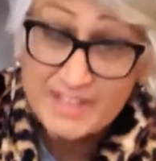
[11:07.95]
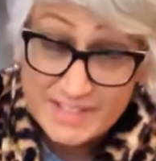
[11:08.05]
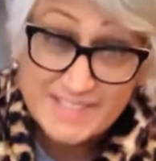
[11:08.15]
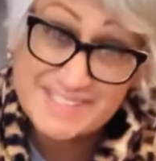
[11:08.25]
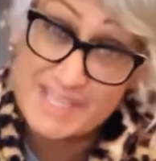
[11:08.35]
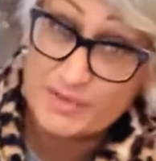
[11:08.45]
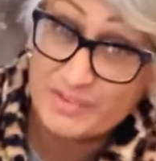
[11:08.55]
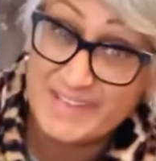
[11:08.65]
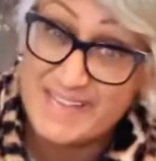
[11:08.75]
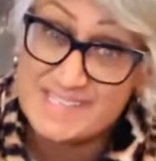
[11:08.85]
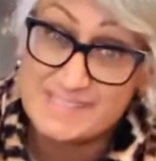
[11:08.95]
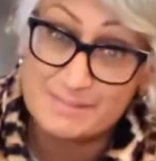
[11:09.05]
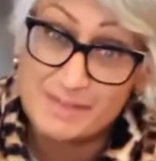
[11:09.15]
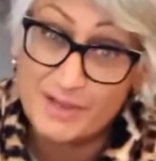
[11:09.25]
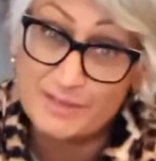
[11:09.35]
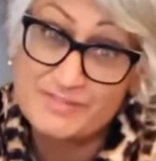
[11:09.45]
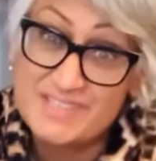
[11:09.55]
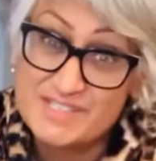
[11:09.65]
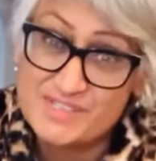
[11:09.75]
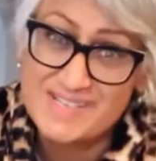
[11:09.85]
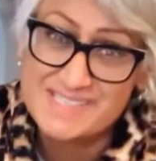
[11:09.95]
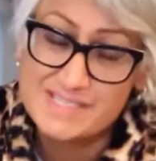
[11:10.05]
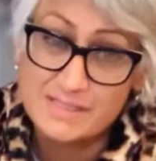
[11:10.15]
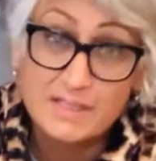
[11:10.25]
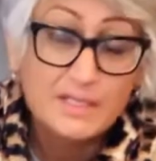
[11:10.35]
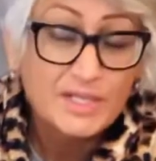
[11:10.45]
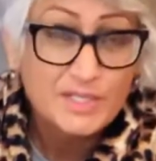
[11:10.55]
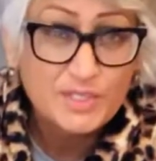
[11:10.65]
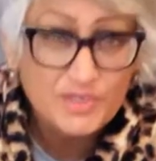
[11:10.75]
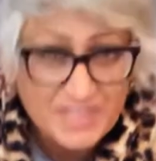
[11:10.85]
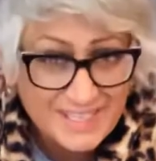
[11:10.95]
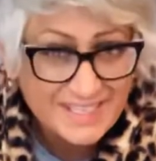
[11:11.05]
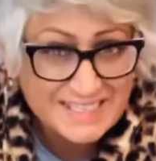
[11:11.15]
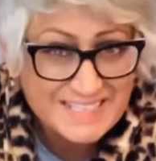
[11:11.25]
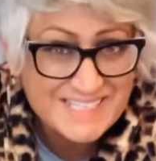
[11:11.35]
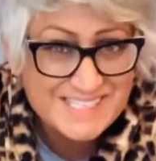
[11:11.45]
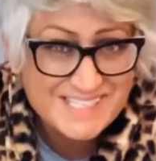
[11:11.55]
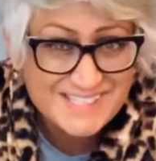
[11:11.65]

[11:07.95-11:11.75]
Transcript: because it creates some kind of interest and uniqueness to